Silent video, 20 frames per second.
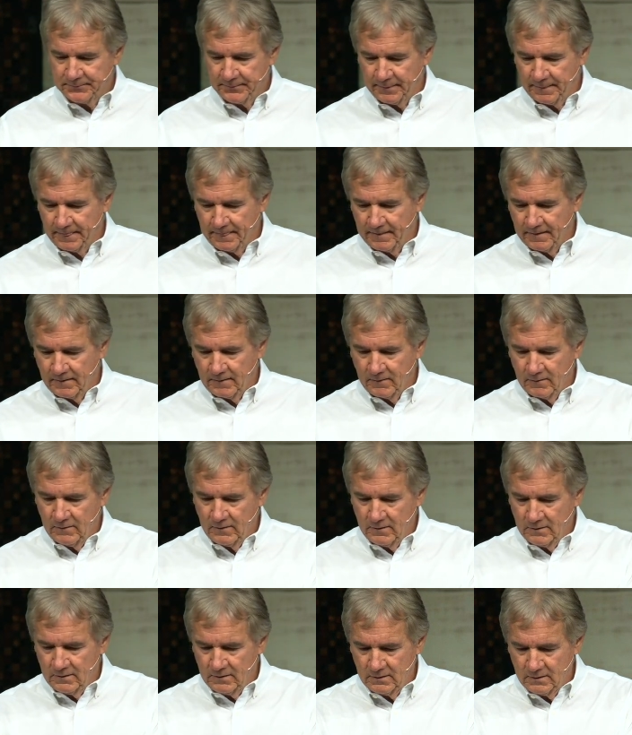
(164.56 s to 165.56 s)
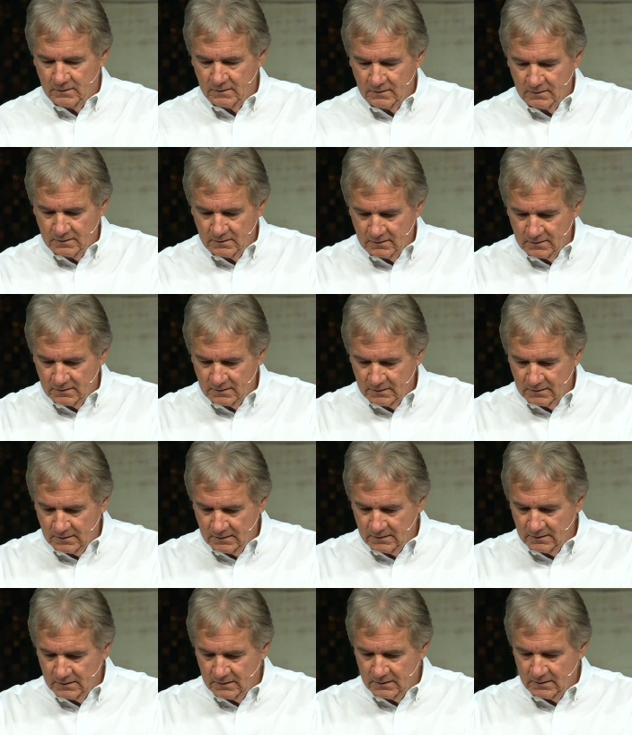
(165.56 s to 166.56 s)

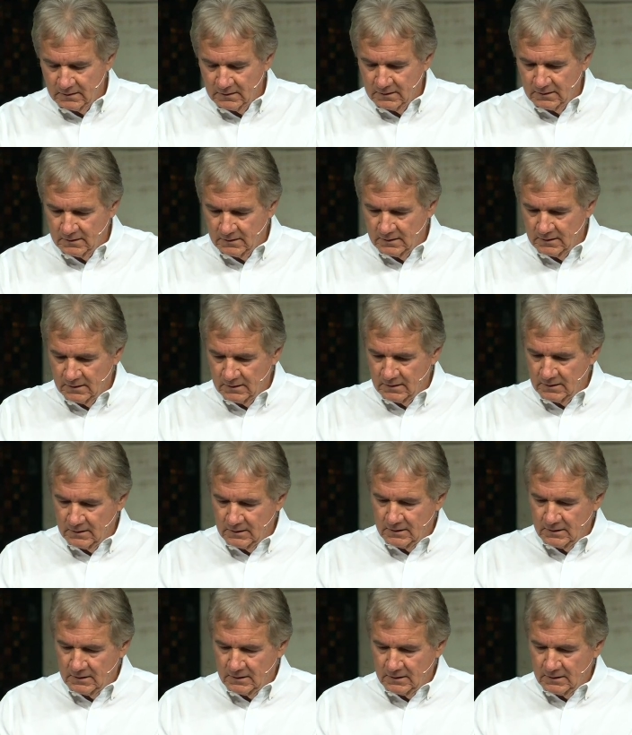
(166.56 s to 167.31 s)
No one is speaking in this clip.